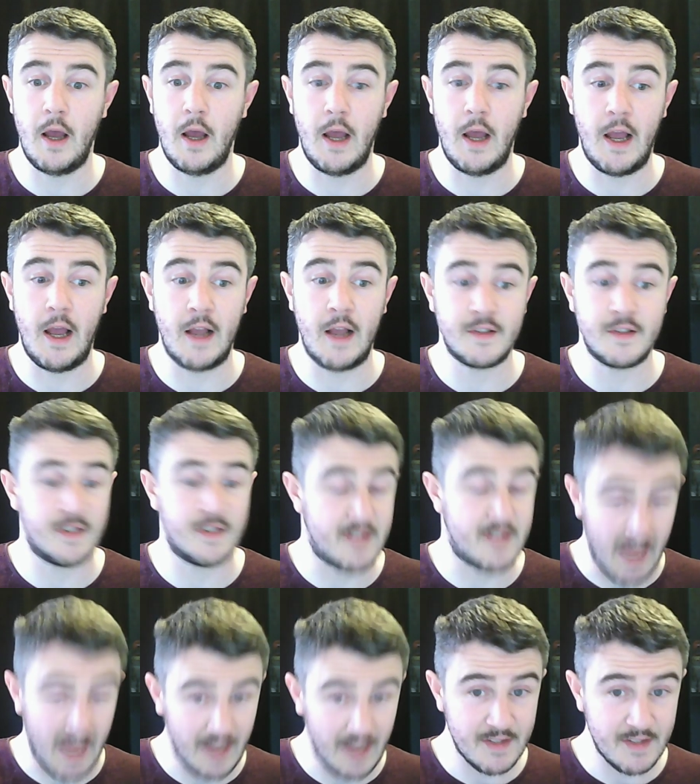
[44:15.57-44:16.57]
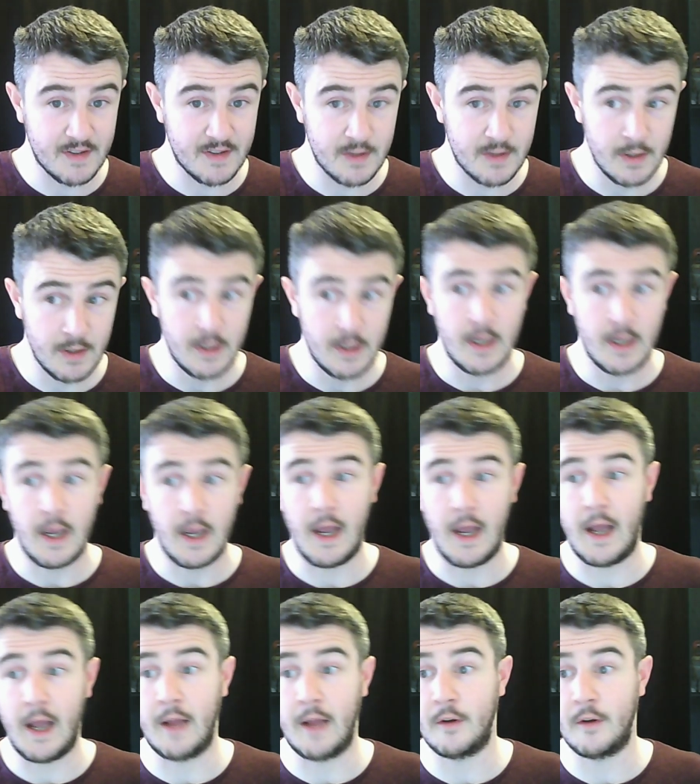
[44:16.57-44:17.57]
as a test
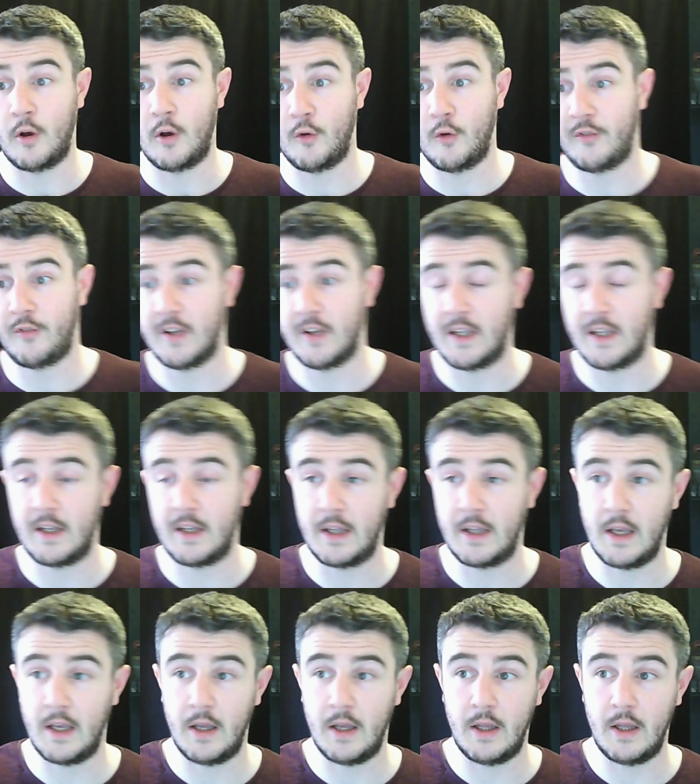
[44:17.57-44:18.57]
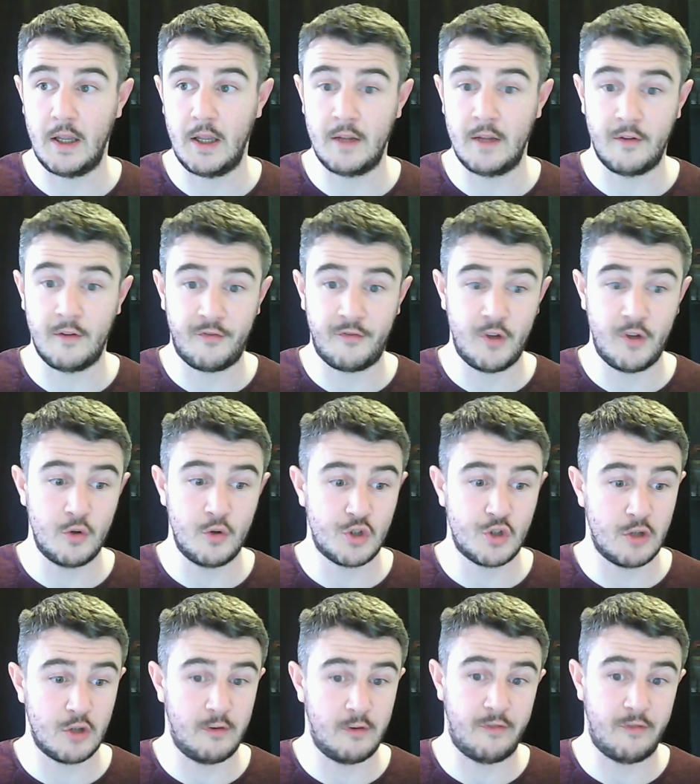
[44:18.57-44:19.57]
and hopefully in the
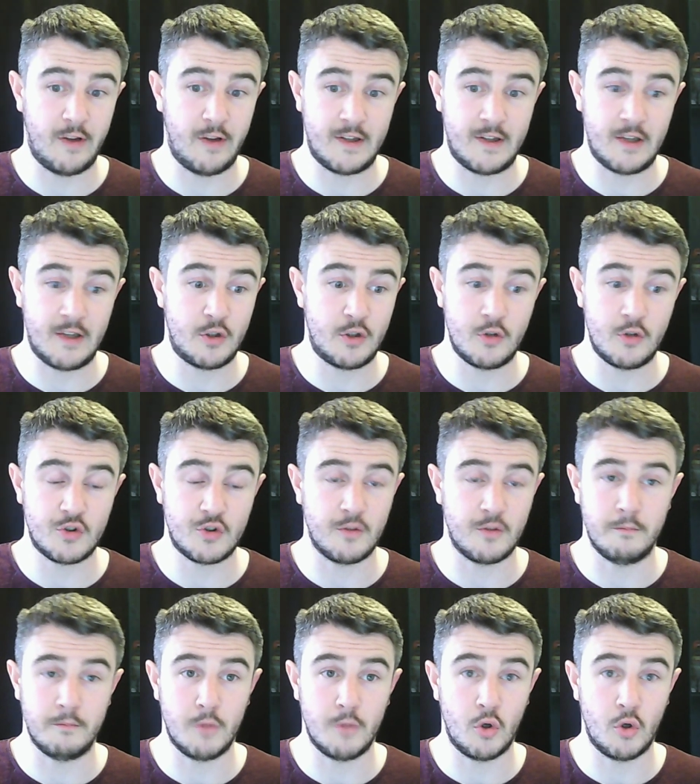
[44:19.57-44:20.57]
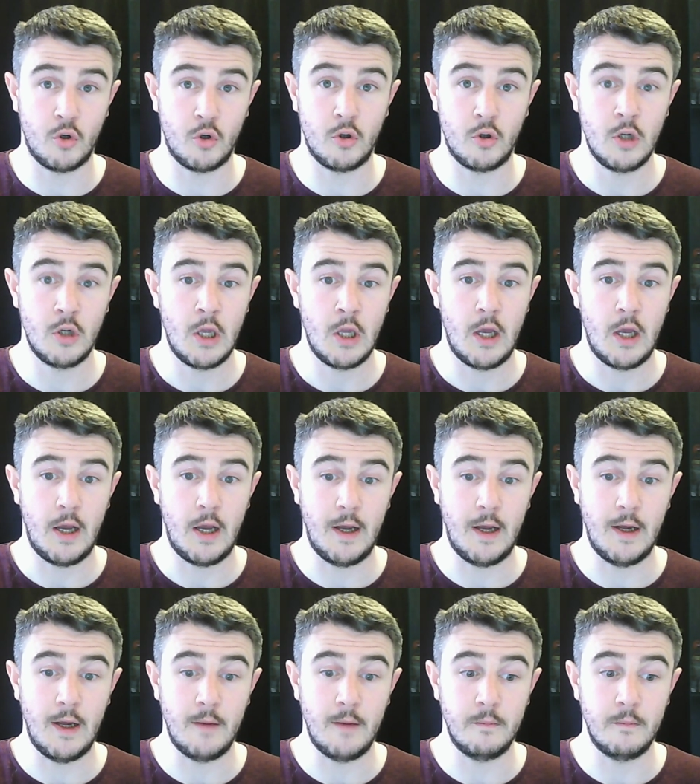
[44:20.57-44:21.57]
future, if I did do some more,
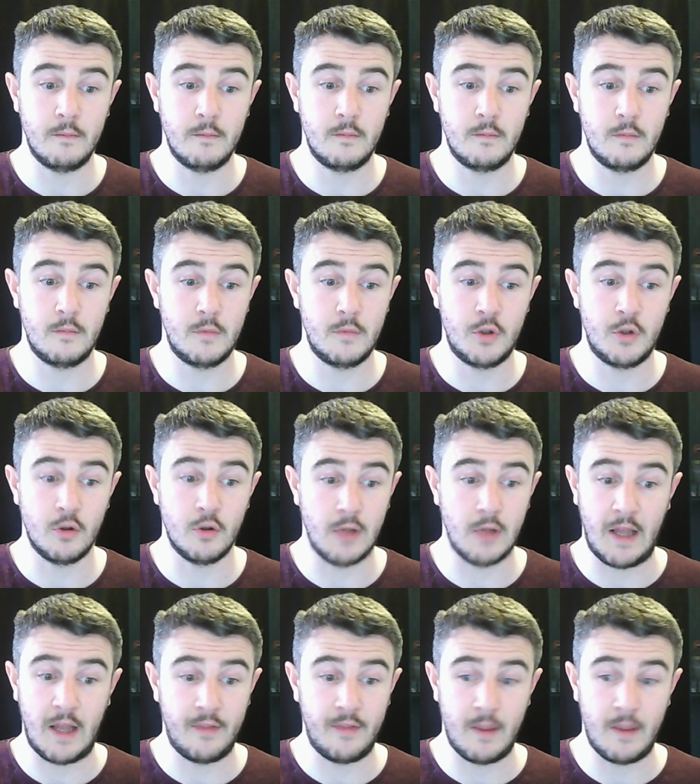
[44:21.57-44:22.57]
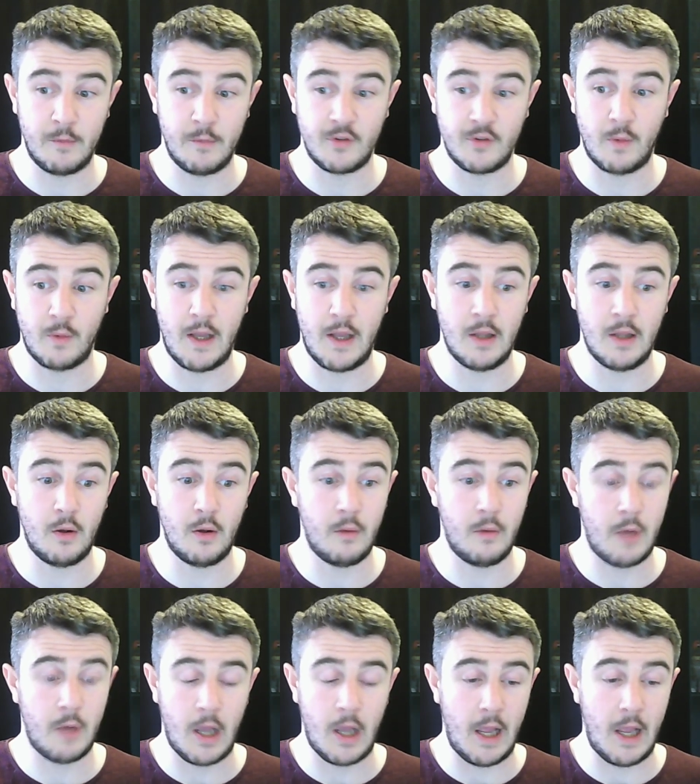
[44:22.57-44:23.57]
um, you'll like them as well.
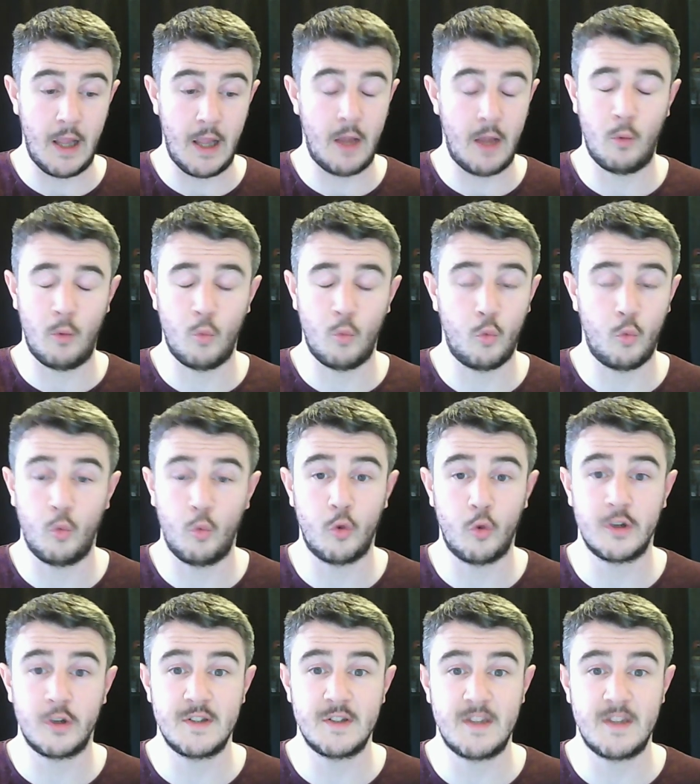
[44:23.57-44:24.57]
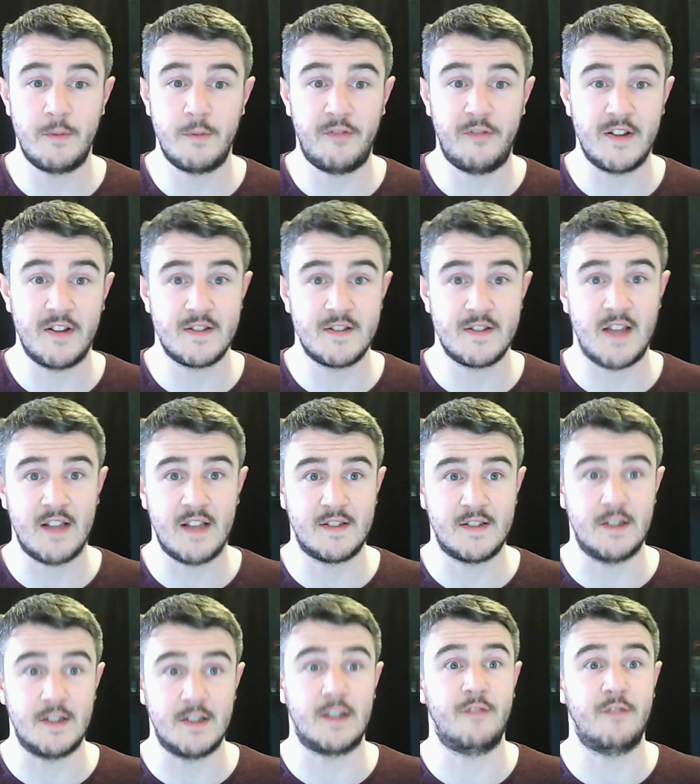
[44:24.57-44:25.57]
It, wouldn't it be
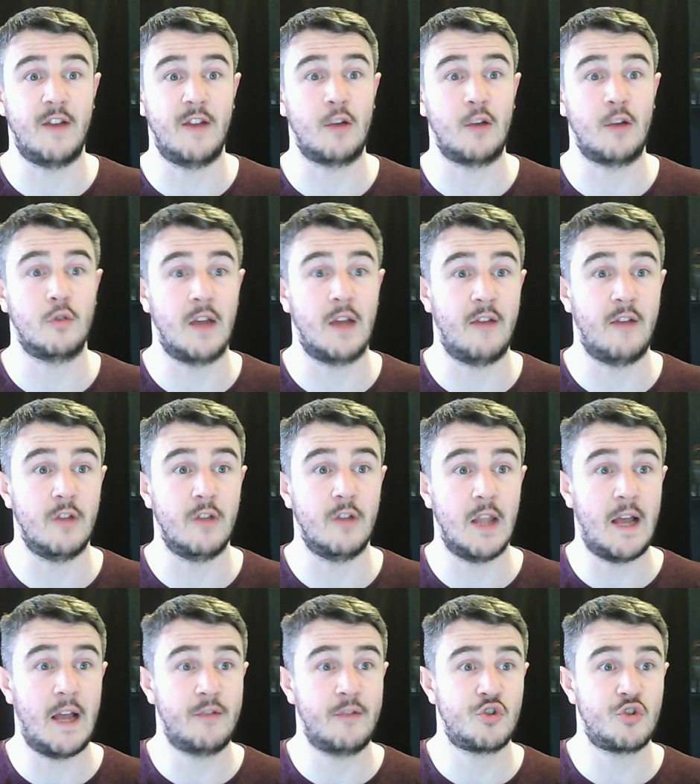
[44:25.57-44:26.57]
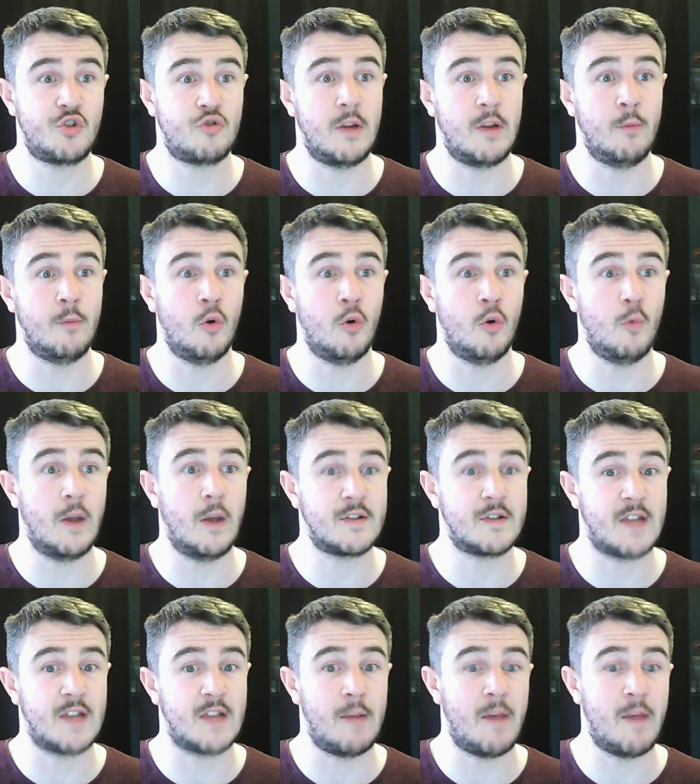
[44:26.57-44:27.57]
fantastic if I could have a live stream up
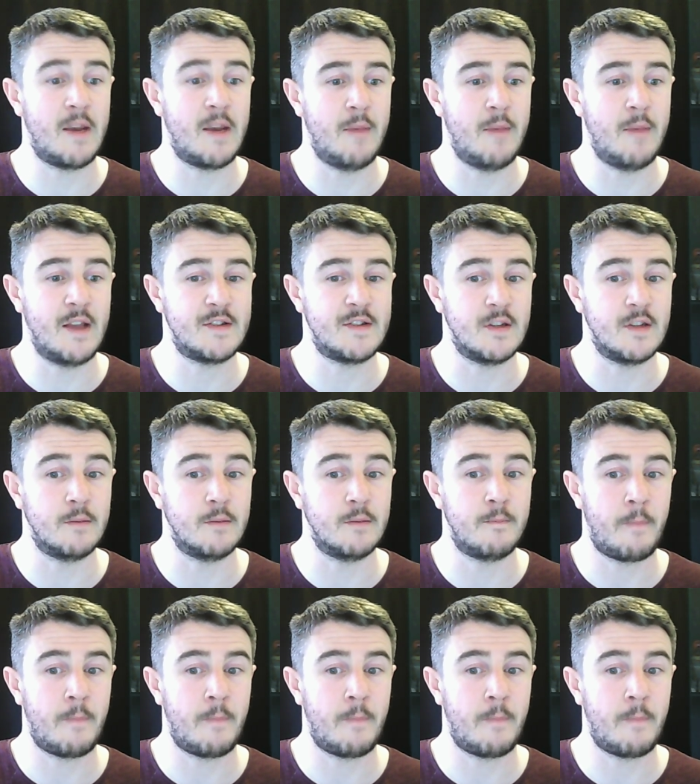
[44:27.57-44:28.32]
whilst I'm animating?